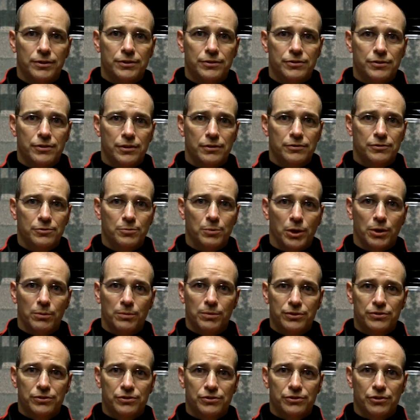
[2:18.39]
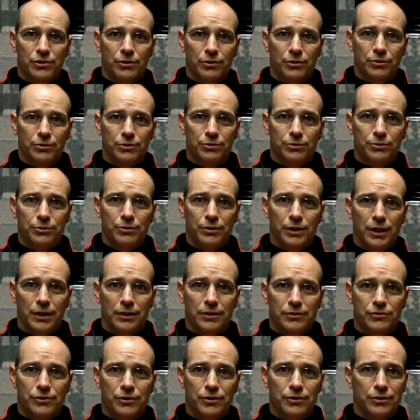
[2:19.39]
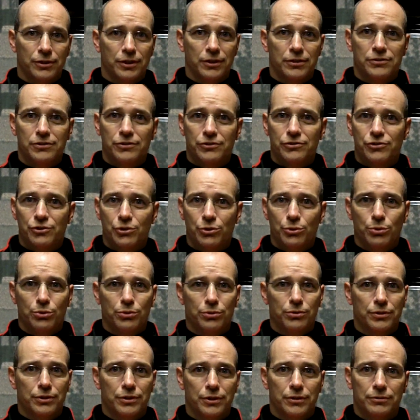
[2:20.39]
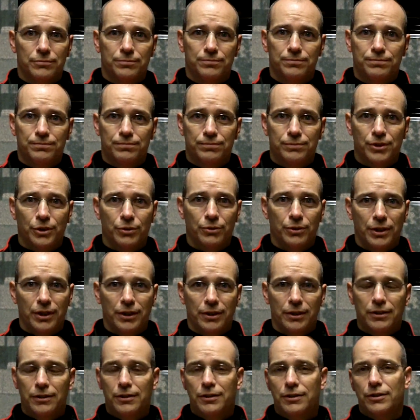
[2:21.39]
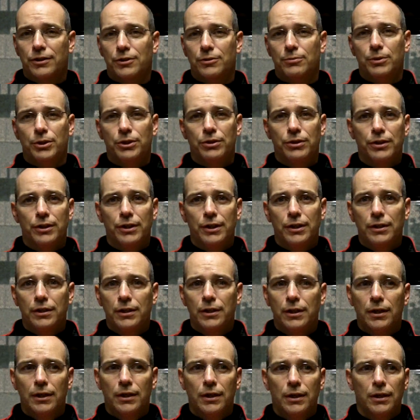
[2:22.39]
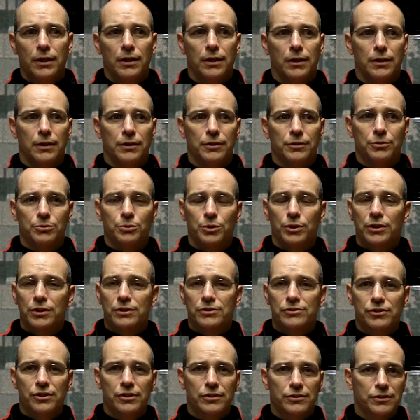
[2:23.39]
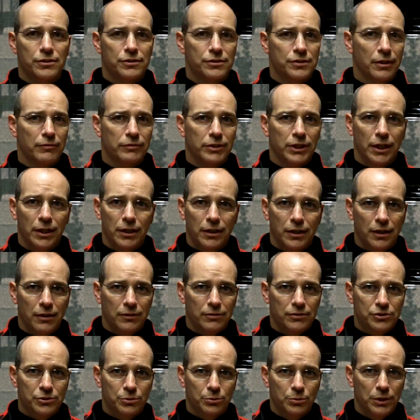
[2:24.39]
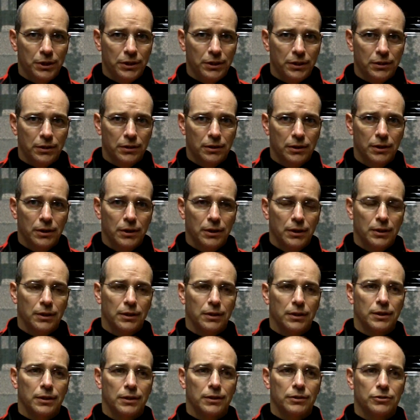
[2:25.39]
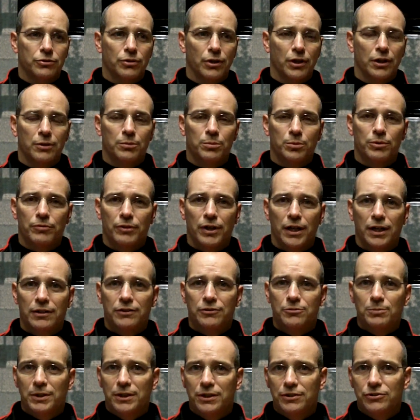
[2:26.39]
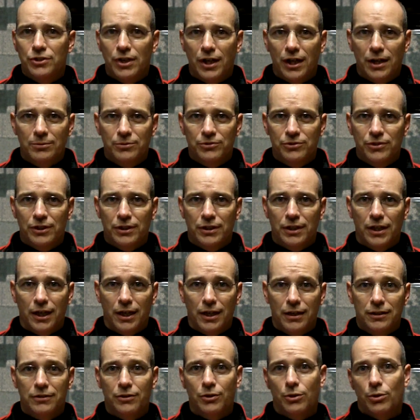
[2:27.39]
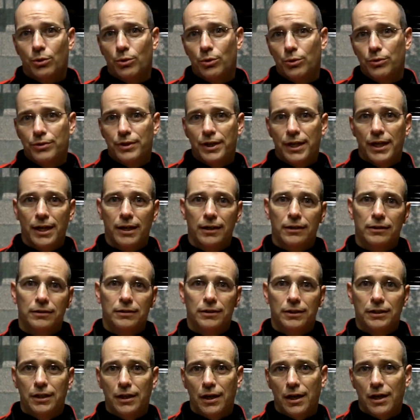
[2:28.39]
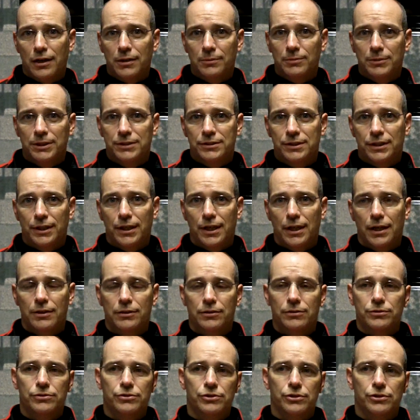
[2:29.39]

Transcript: It's the small business owner who has their kids in school, they're donating to the community, they're working 60, 70, 80 hours a week, trying to provide as many jobs as they can to hold that economy together.